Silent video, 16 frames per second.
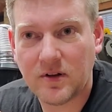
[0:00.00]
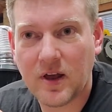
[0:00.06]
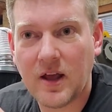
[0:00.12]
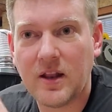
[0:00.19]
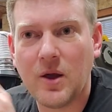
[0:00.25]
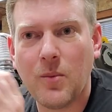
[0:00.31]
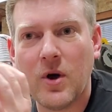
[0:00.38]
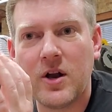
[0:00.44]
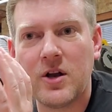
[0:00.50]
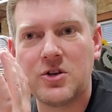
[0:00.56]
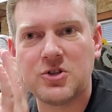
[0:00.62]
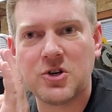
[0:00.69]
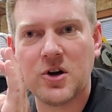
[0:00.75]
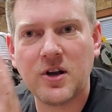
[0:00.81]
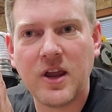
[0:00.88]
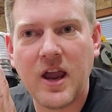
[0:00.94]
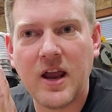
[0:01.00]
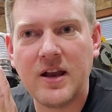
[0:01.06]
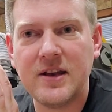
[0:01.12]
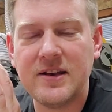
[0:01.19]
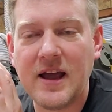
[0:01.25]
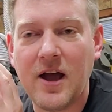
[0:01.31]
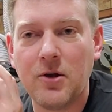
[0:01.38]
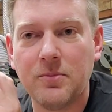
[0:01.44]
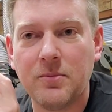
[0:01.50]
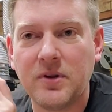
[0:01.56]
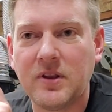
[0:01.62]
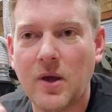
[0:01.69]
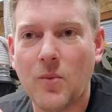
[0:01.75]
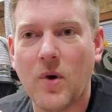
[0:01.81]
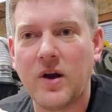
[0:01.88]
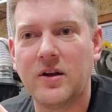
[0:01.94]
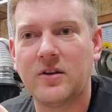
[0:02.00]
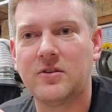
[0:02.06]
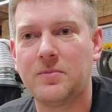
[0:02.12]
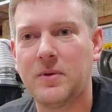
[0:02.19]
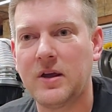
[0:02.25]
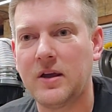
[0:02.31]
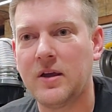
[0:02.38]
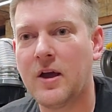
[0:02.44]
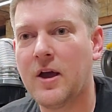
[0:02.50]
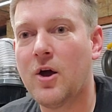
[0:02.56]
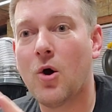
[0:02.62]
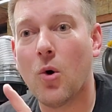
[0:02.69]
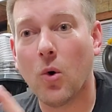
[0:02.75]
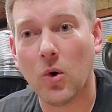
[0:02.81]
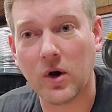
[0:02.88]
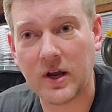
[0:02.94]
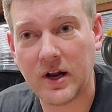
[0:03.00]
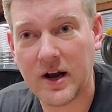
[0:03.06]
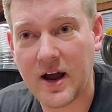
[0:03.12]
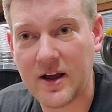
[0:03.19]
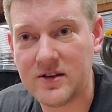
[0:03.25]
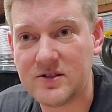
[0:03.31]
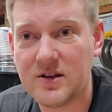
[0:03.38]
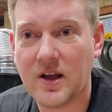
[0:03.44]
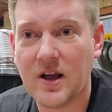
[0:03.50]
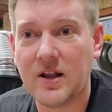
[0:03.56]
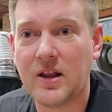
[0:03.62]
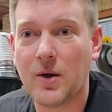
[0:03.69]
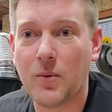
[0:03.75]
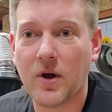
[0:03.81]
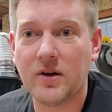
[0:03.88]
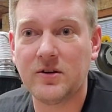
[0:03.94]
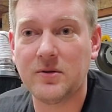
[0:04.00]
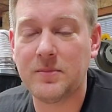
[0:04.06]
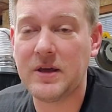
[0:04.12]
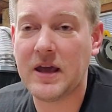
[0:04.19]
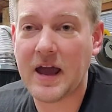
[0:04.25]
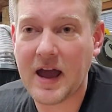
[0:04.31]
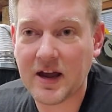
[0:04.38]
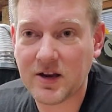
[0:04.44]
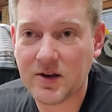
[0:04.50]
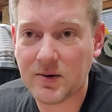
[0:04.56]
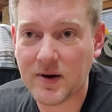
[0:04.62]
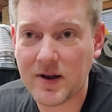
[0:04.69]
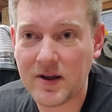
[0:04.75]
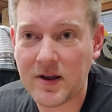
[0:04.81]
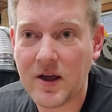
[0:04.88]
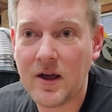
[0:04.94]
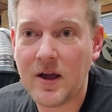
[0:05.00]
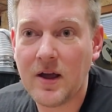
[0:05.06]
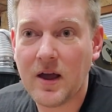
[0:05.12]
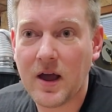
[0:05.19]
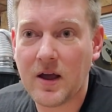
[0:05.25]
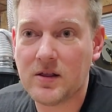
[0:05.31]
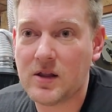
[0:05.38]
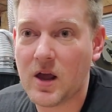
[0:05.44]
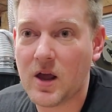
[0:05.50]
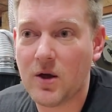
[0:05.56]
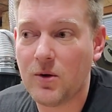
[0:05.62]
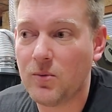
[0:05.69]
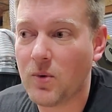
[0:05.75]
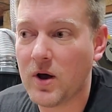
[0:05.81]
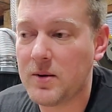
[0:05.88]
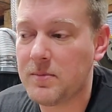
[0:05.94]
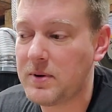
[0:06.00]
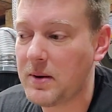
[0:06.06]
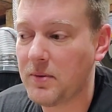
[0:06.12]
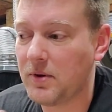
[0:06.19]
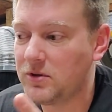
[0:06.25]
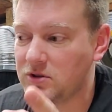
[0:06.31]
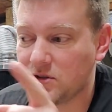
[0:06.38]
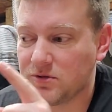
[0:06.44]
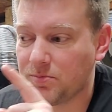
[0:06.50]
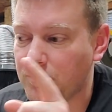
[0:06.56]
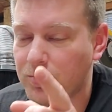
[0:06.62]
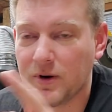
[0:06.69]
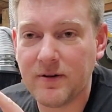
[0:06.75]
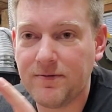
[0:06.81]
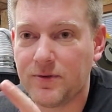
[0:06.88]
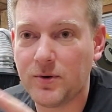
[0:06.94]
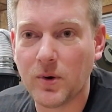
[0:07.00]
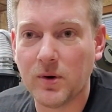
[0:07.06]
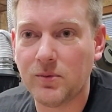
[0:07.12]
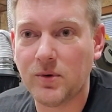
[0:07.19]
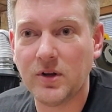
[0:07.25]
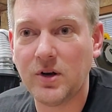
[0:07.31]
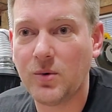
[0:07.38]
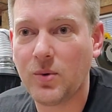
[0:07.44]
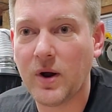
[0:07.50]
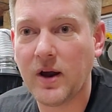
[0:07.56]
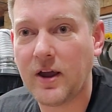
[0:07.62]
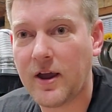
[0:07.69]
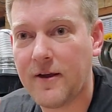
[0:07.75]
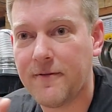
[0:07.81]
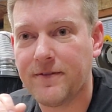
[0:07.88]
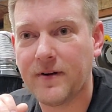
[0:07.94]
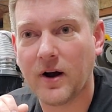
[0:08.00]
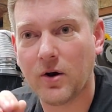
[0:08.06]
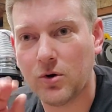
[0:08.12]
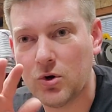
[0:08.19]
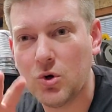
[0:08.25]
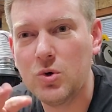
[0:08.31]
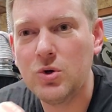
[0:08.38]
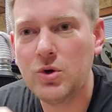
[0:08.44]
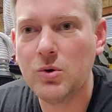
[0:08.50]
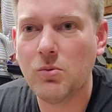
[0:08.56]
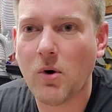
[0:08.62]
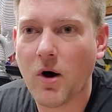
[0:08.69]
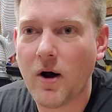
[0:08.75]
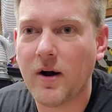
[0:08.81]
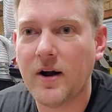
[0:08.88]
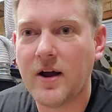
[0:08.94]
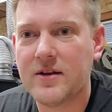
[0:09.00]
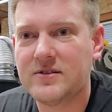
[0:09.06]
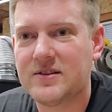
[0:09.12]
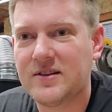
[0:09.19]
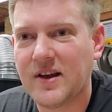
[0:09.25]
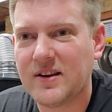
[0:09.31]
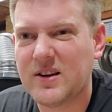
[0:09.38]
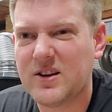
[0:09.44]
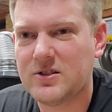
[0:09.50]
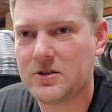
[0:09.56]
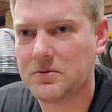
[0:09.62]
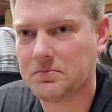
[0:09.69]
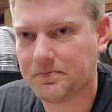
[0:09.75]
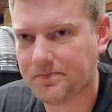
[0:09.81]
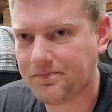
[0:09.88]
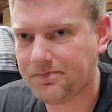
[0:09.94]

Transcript: And they want it truncated down, but they want it to be organized and they want it to be accurate and they want to be able to just brief through it really quick figure out who you are as a technician.